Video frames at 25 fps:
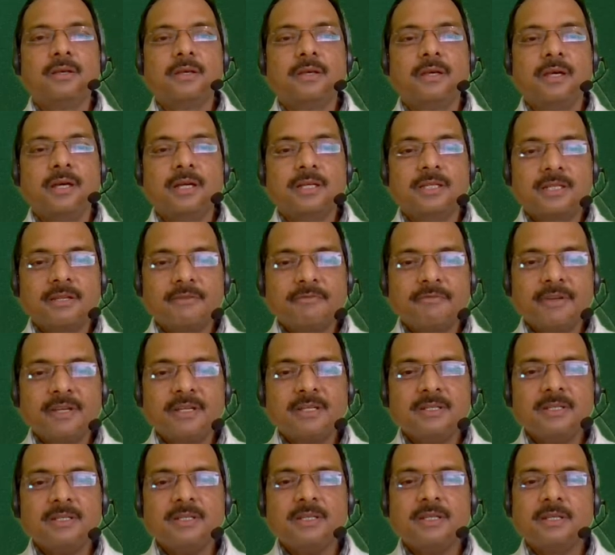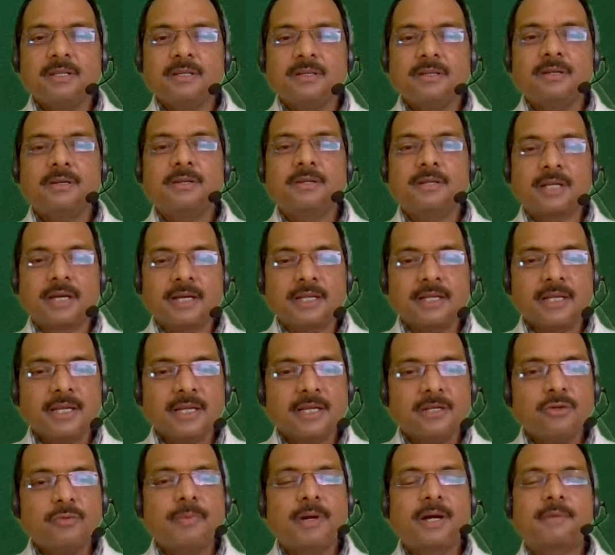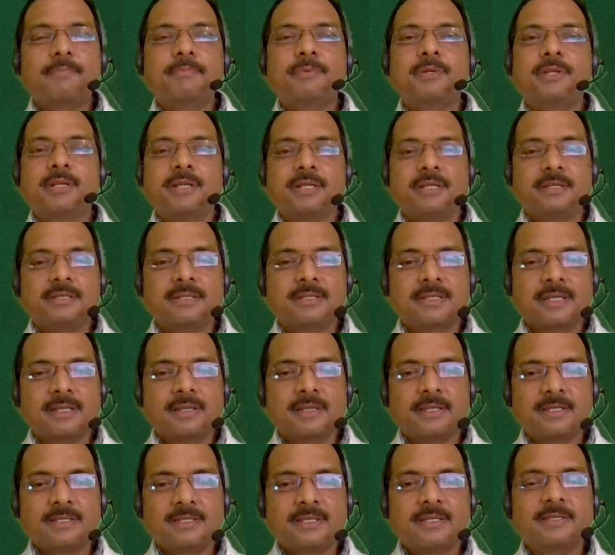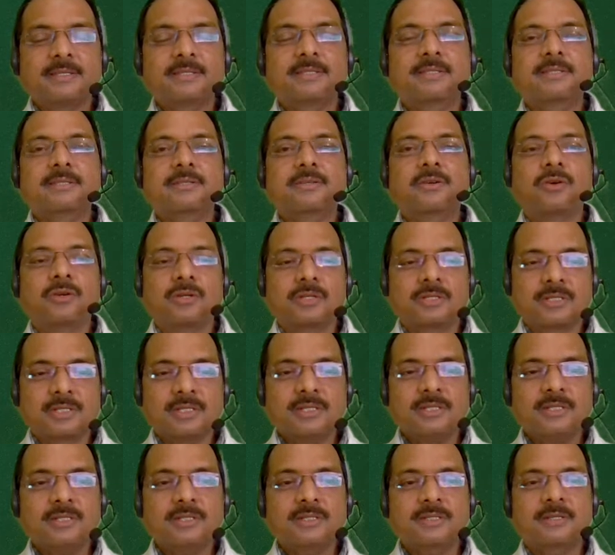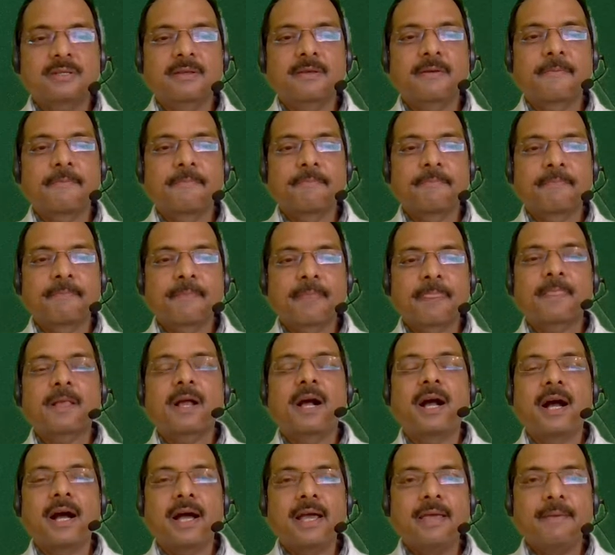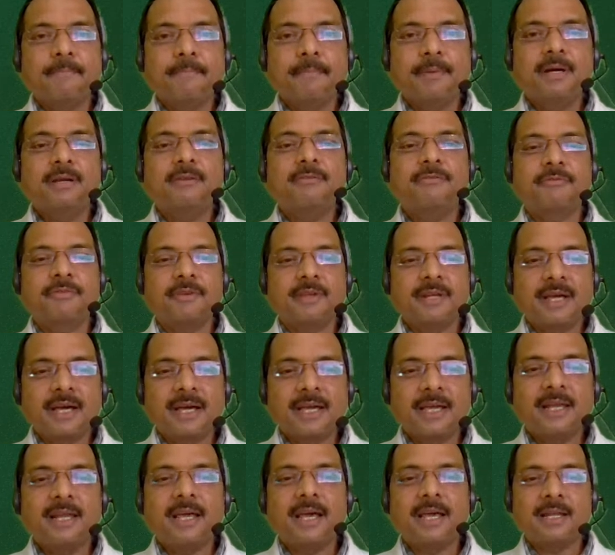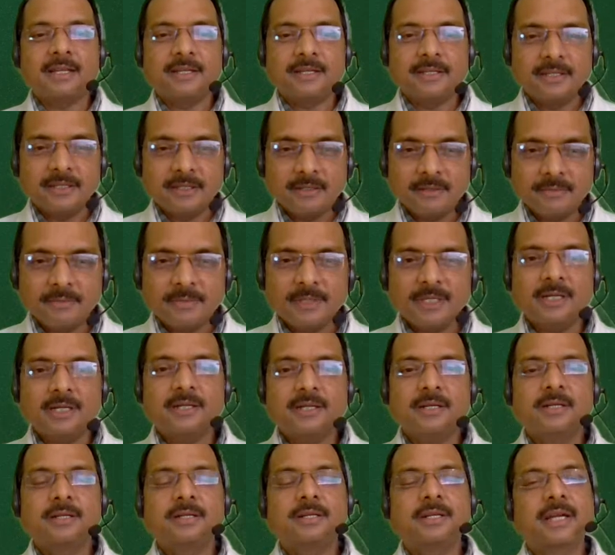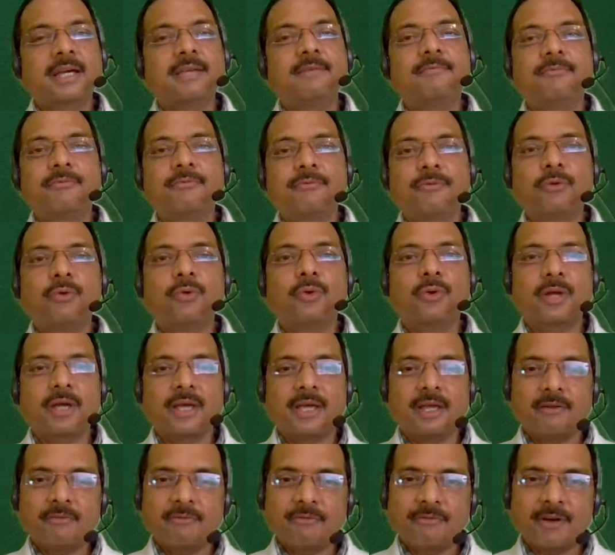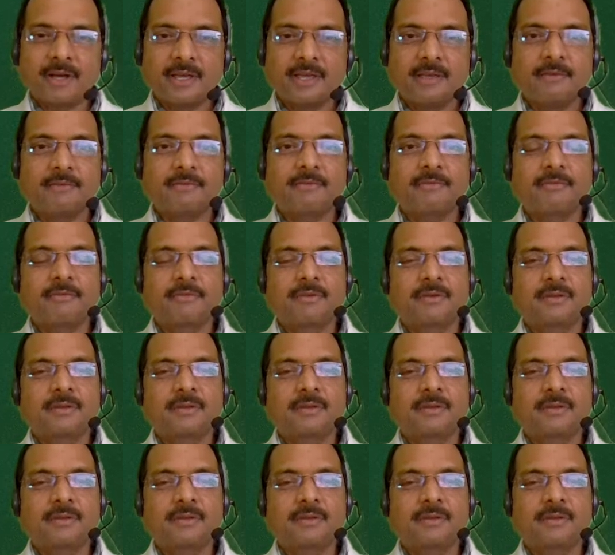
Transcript: A defect in dihydrobiopterin synthesis causes Hyperphenylalanemia type 4 and 5.